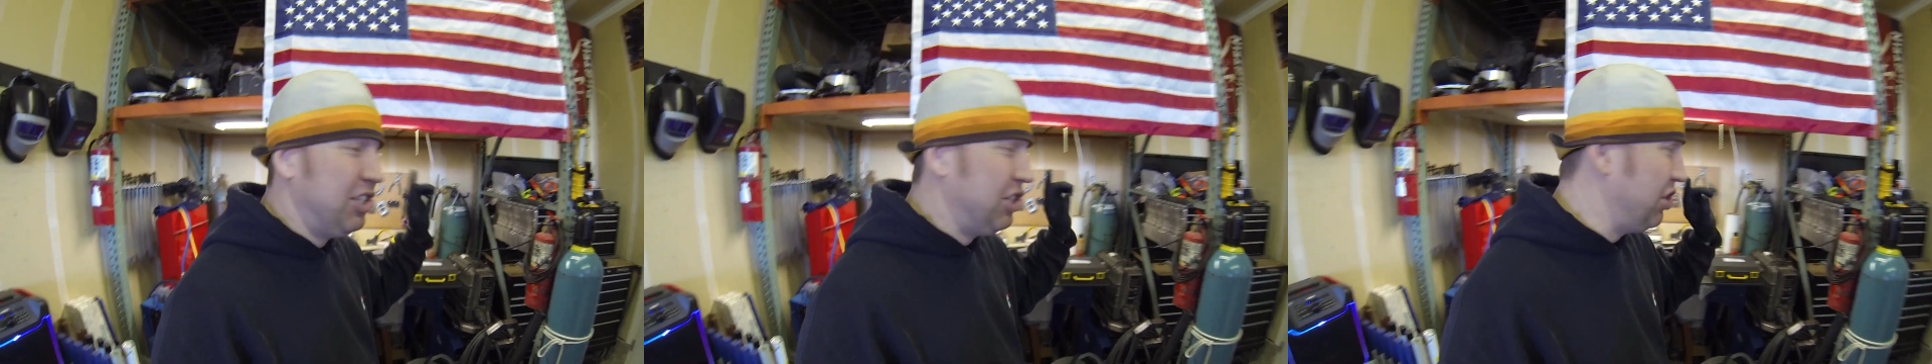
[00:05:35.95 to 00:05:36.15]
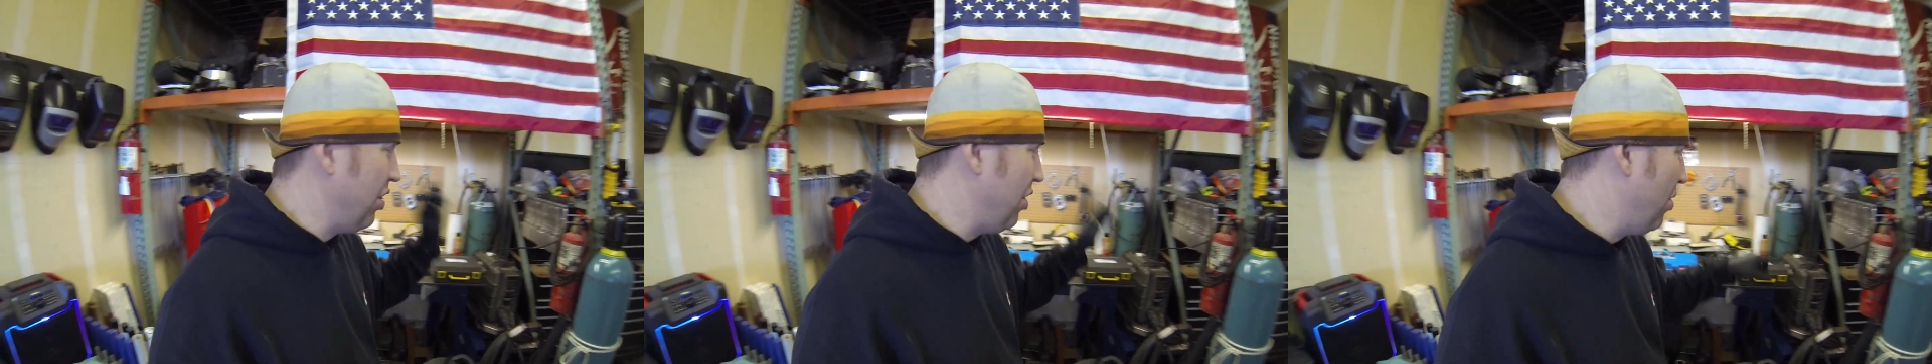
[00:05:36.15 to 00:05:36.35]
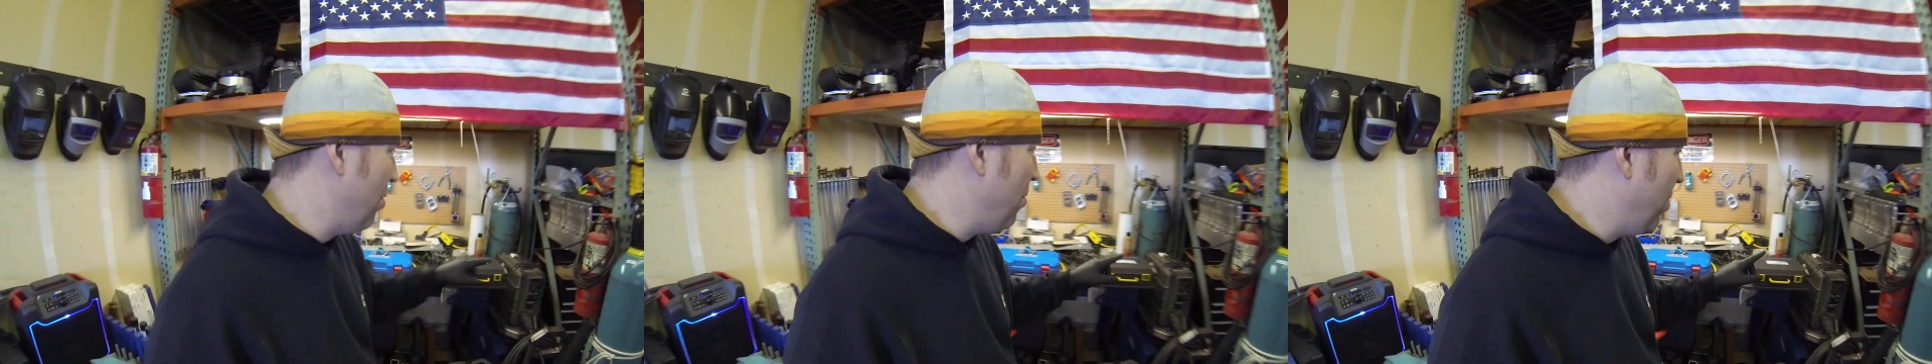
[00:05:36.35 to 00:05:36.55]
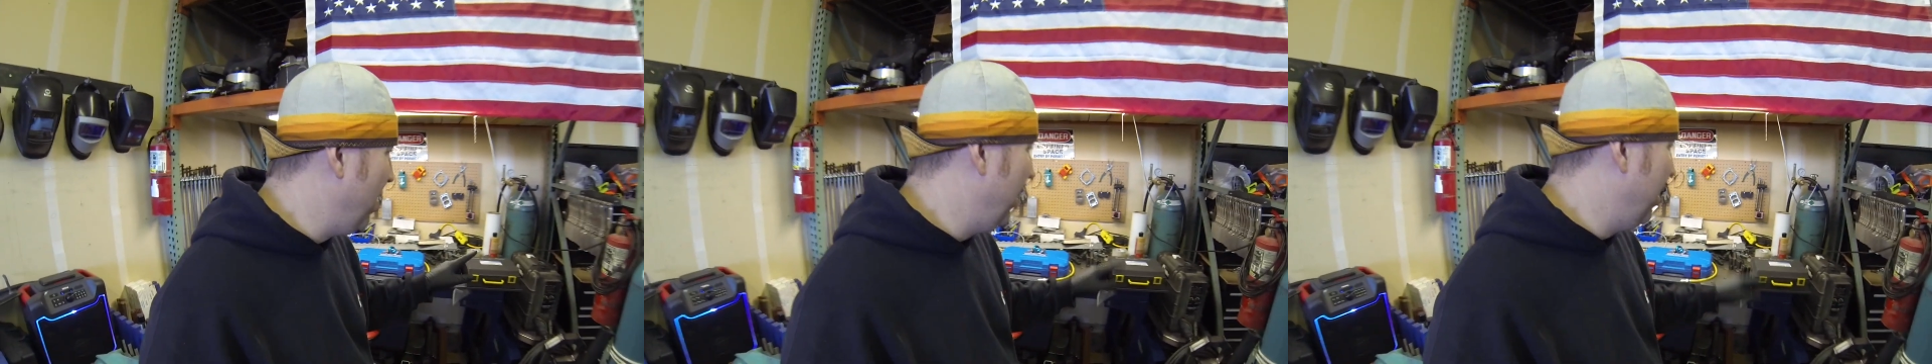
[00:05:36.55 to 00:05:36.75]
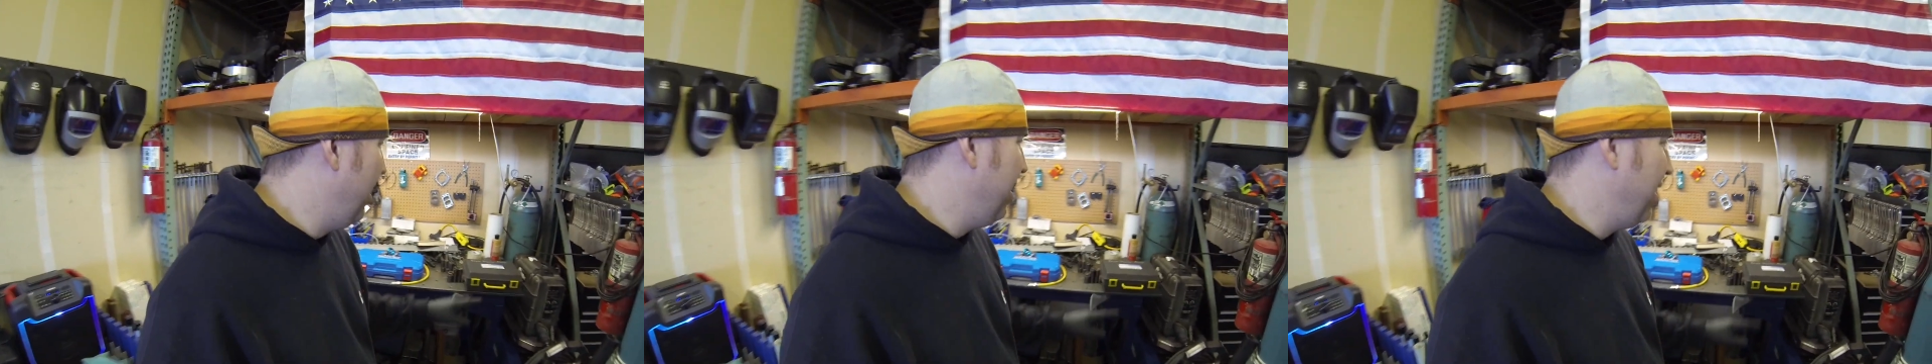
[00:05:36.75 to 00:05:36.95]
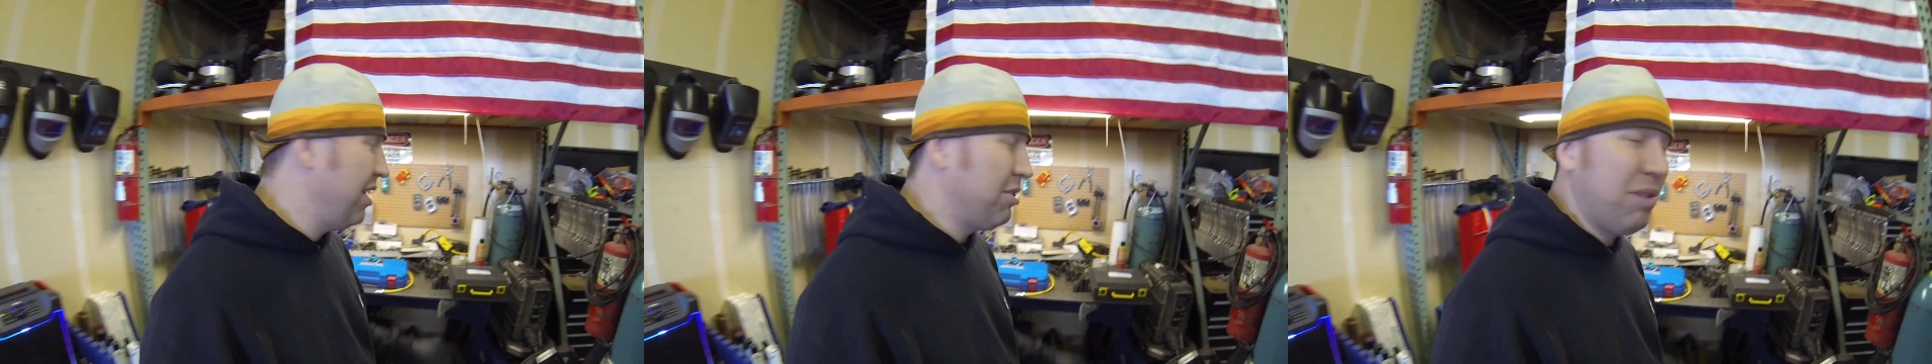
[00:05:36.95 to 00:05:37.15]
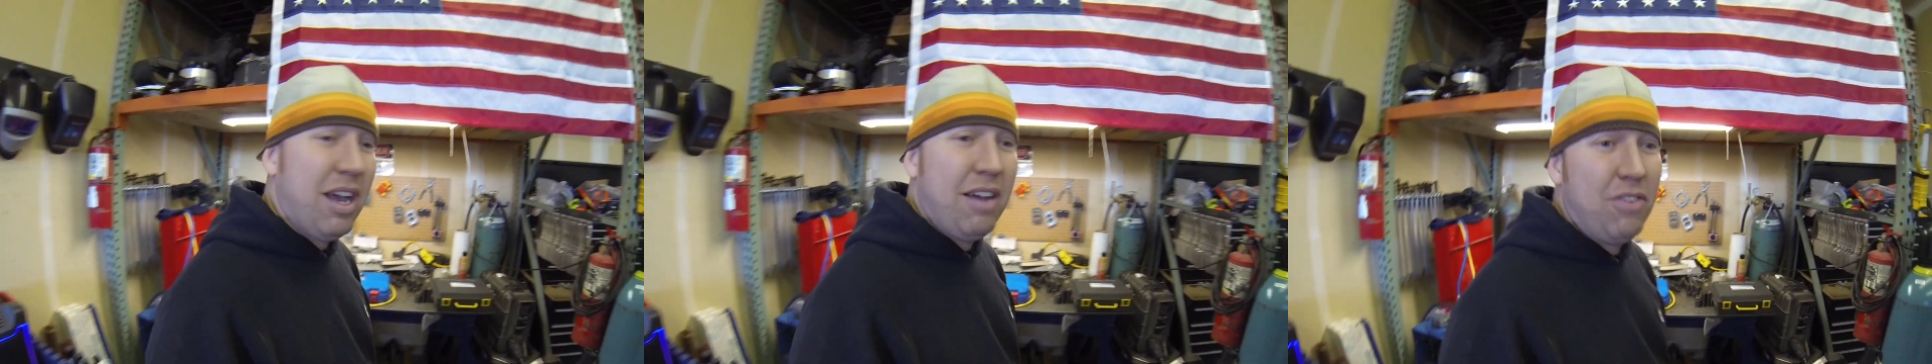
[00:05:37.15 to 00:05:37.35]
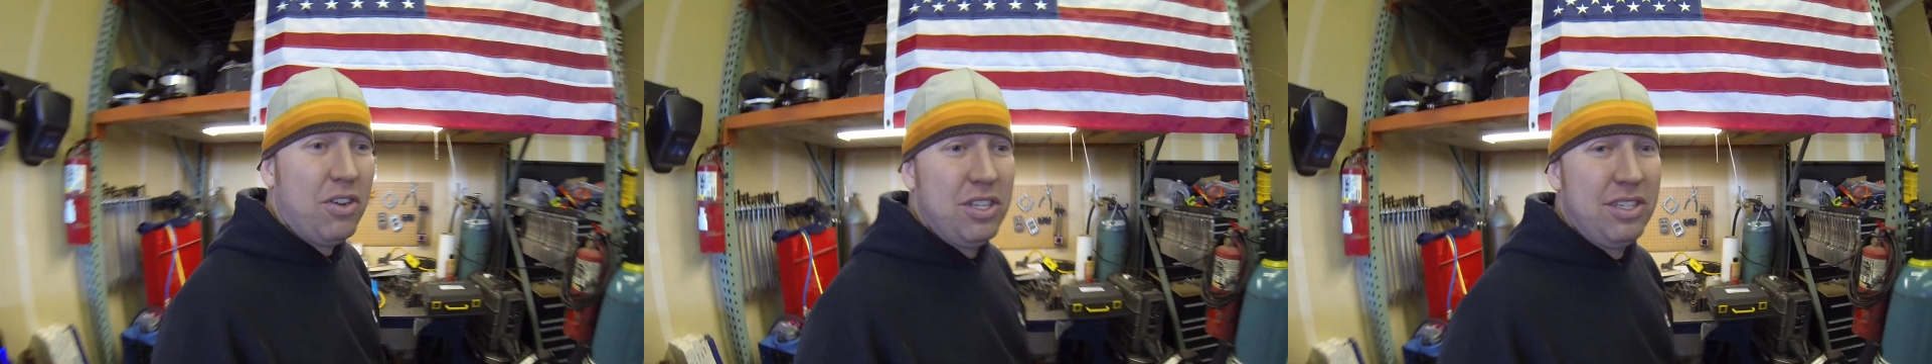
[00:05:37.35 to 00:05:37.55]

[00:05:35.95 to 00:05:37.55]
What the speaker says: so that's why I have all these